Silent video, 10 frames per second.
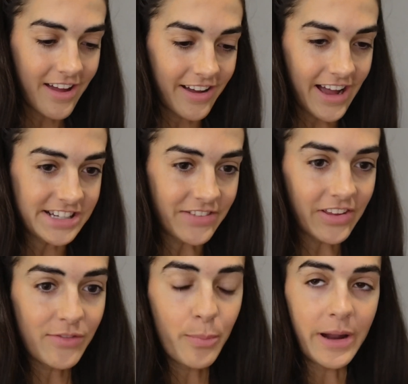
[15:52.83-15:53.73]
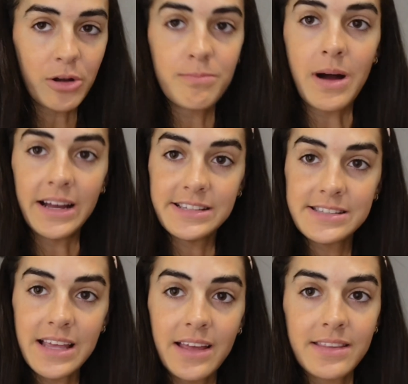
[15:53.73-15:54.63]
I definitely have a better
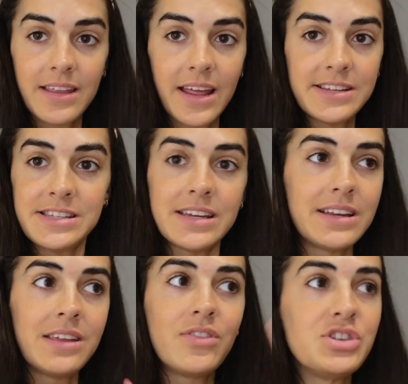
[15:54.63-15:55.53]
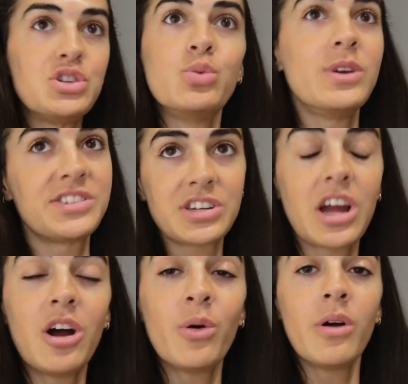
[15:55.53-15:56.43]
mindset than I did even 2 weeks
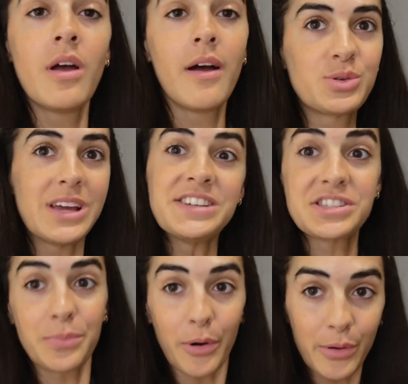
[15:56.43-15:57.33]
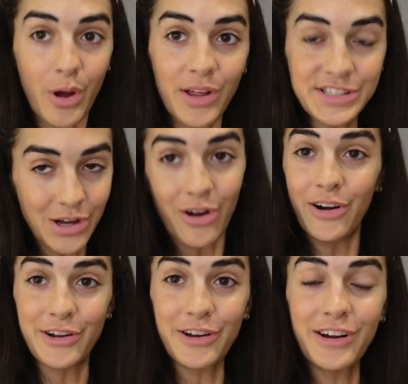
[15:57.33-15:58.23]
ago. So yes, the protocol is
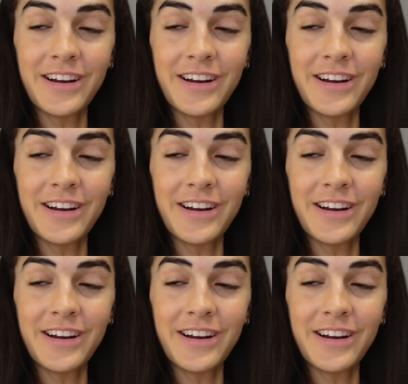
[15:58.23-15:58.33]
harder.